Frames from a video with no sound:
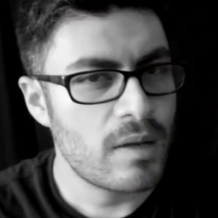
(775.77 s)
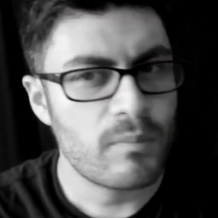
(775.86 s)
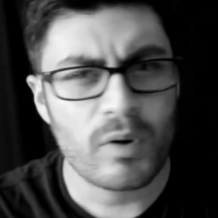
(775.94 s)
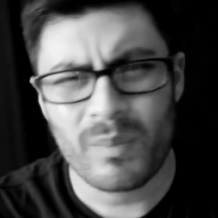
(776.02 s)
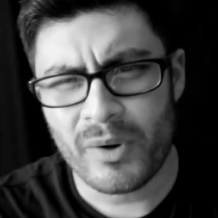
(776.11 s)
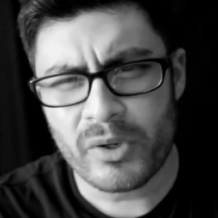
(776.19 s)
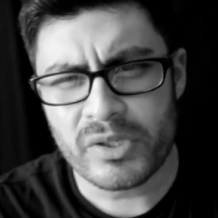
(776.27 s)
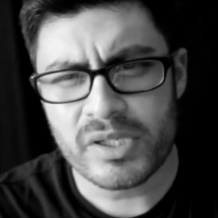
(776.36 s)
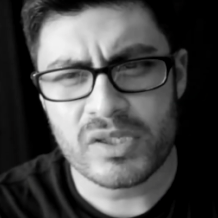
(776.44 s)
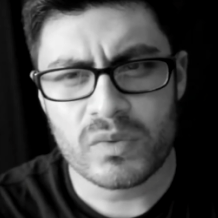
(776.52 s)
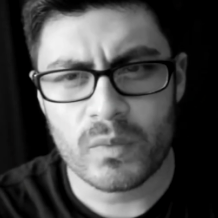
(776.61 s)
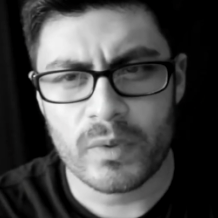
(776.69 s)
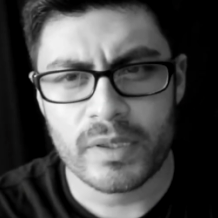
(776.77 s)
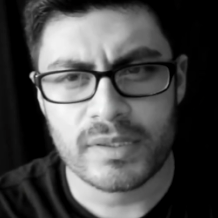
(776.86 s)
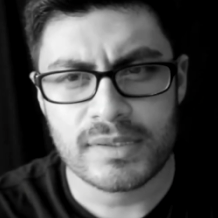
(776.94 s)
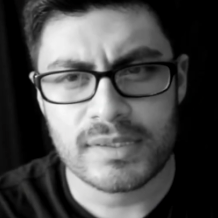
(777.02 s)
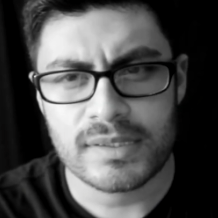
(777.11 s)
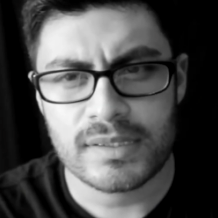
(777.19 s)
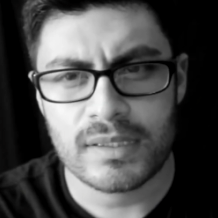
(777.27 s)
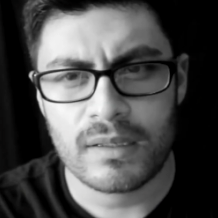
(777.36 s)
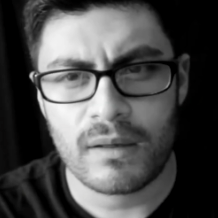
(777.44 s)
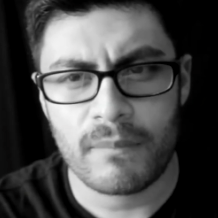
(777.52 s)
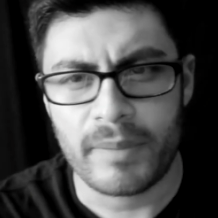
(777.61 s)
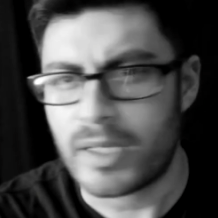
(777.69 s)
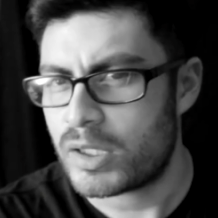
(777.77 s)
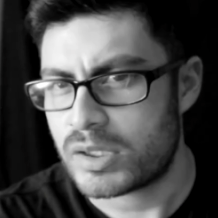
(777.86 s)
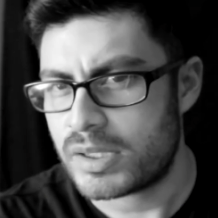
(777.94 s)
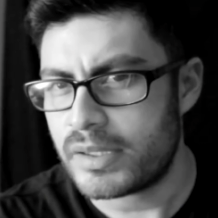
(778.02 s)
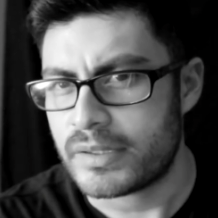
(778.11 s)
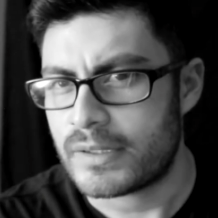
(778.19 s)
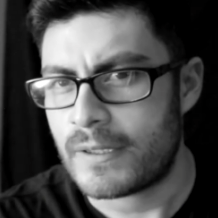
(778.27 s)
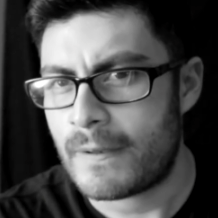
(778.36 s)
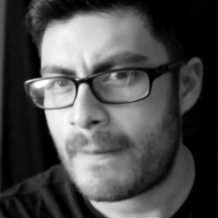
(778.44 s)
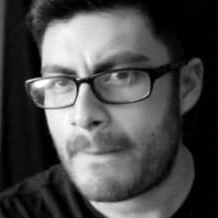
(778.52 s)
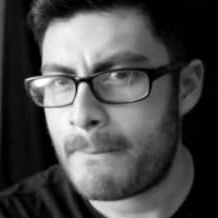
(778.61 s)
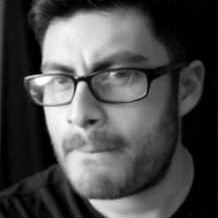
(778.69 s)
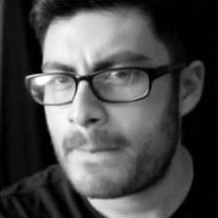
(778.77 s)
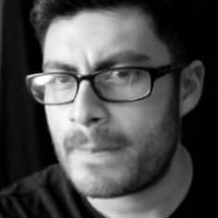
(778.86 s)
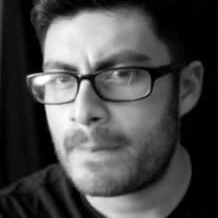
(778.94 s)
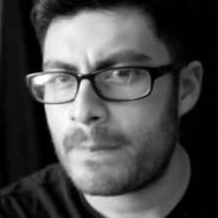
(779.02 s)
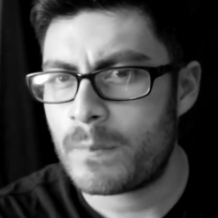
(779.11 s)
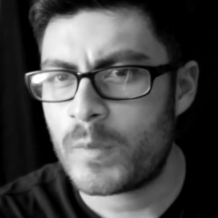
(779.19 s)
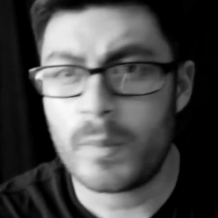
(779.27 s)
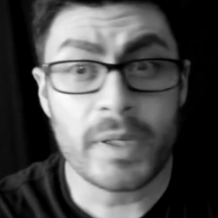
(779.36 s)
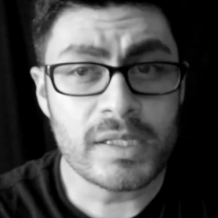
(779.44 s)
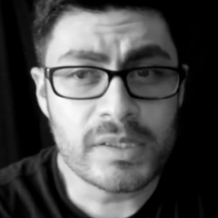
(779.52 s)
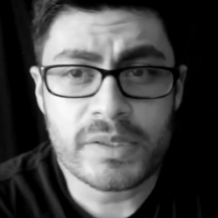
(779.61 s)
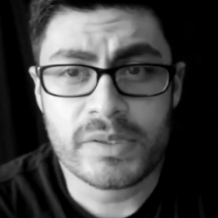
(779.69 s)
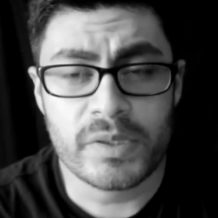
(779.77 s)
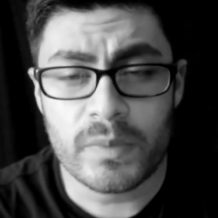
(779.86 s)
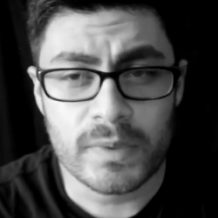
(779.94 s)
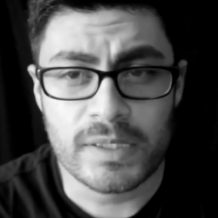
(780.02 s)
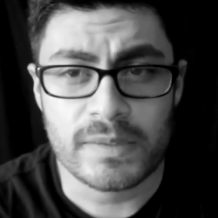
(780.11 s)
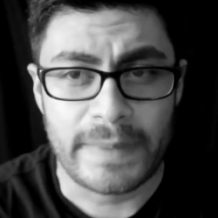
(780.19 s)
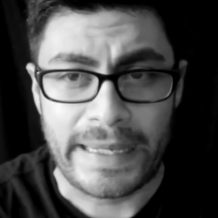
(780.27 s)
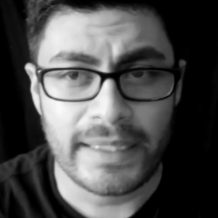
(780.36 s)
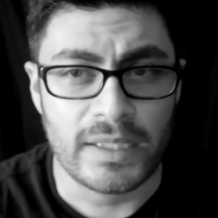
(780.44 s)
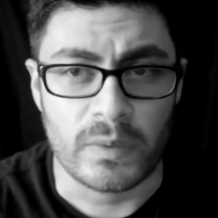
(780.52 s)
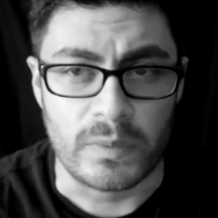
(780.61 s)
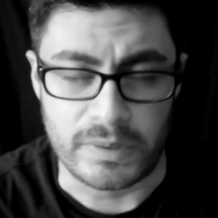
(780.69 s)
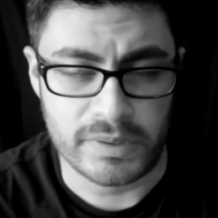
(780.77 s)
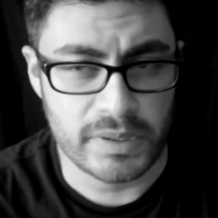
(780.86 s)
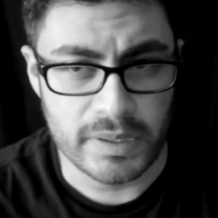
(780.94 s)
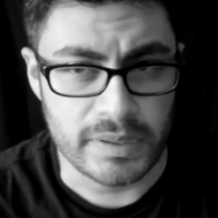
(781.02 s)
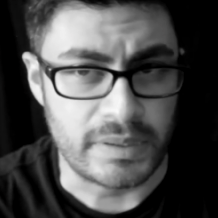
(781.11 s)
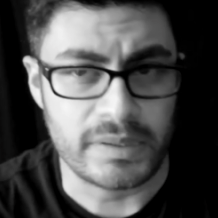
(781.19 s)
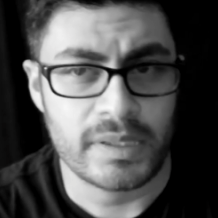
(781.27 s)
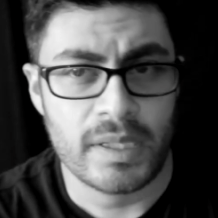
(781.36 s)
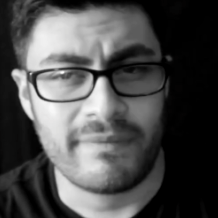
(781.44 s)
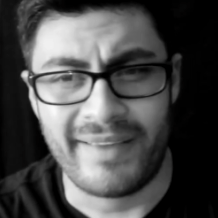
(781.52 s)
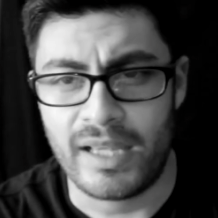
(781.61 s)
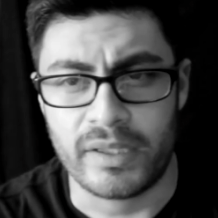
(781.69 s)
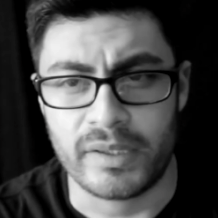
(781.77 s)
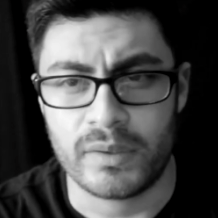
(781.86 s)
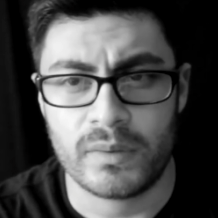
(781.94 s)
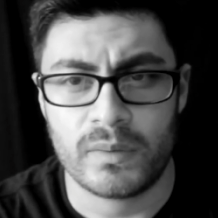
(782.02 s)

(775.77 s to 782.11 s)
proportions weren't a big concern. The biggest concern with this painting was just value.